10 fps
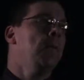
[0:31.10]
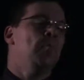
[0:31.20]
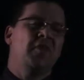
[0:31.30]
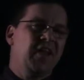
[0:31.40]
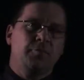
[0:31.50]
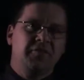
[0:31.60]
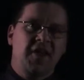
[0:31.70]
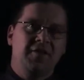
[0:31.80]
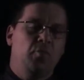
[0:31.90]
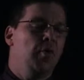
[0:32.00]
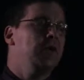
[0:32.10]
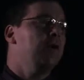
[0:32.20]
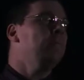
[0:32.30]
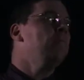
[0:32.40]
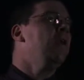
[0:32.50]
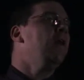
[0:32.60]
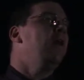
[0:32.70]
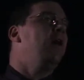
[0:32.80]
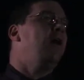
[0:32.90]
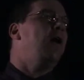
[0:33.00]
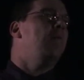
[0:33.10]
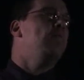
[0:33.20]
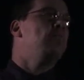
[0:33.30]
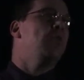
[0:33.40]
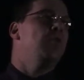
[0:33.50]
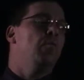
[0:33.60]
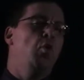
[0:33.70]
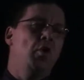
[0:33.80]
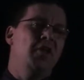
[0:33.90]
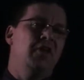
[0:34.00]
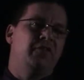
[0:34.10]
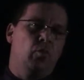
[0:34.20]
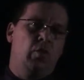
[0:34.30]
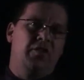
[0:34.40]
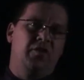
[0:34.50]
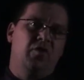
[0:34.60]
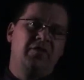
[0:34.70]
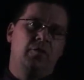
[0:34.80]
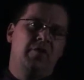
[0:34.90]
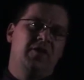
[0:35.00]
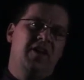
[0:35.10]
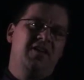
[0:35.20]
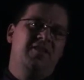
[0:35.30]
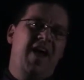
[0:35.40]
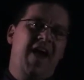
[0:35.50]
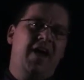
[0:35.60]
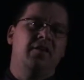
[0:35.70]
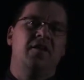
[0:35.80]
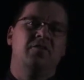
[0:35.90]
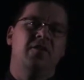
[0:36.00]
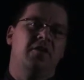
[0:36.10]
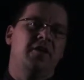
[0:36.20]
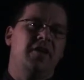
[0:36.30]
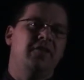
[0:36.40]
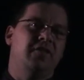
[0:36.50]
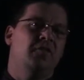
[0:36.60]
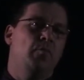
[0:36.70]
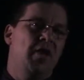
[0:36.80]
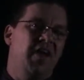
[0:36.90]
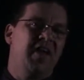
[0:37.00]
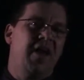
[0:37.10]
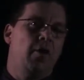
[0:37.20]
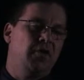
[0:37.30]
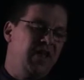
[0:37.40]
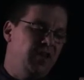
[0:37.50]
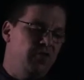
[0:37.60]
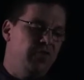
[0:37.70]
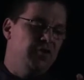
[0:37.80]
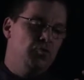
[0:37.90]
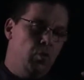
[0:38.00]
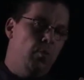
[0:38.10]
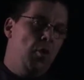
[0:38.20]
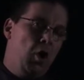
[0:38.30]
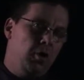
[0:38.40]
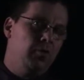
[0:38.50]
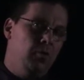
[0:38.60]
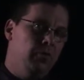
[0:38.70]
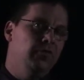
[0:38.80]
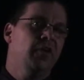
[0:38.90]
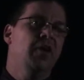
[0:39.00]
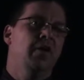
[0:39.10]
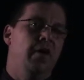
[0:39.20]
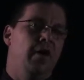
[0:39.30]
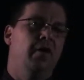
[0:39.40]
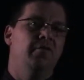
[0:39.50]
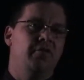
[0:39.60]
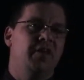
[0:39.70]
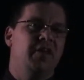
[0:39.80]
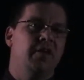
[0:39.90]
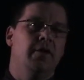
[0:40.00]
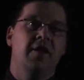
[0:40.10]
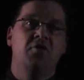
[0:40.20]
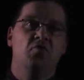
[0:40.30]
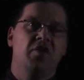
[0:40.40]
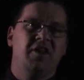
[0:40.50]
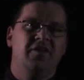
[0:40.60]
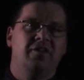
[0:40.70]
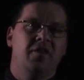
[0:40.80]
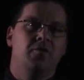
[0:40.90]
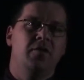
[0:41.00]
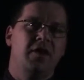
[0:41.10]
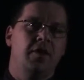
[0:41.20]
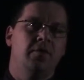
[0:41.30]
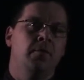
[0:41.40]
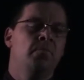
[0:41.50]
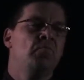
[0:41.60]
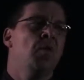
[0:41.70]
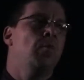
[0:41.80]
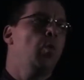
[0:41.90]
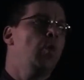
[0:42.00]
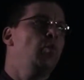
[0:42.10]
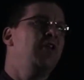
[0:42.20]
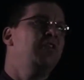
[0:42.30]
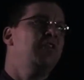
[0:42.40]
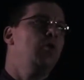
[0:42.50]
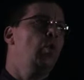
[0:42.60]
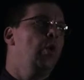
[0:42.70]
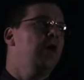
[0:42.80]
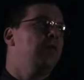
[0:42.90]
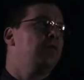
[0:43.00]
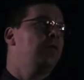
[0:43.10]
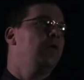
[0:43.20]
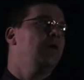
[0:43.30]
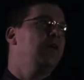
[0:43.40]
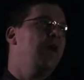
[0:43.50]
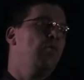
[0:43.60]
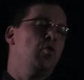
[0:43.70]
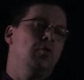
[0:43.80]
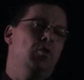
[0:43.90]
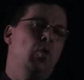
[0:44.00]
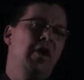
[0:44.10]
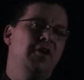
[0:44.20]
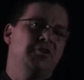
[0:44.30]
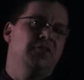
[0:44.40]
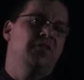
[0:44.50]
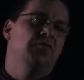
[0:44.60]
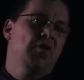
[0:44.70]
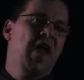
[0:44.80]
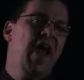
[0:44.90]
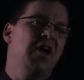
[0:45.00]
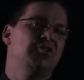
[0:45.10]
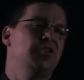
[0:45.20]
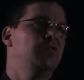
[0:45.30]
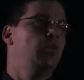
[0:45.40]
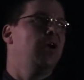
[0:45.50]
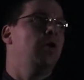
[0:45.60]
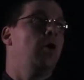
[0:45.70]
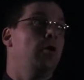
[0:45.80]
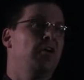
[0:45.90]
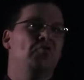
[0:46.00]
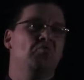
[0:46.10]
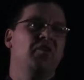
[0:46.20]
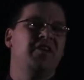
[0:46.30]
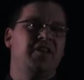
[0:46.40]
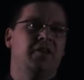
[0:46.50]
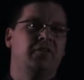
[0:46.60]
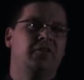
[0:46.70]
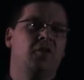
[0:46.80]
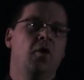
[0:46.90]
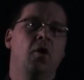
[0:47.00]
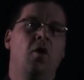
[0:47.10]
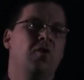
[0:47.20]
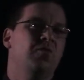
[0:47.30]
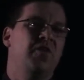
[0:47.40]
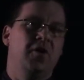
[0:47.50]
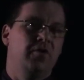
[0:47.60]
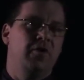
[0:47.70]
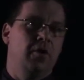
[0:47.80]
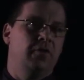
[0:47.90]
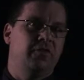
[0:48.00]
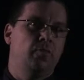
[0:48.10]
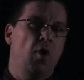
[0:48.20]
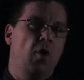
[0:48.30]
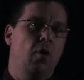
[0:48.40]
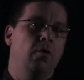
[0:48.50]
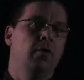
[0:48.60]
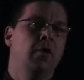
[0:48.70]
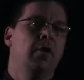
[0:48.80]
But that's beside the point here. The point is, with a recipe like that, it's very easy to pick out individual particles of the ingredients that you need. But when we deal with chemical equations and reactions where our ingredients are very, very small,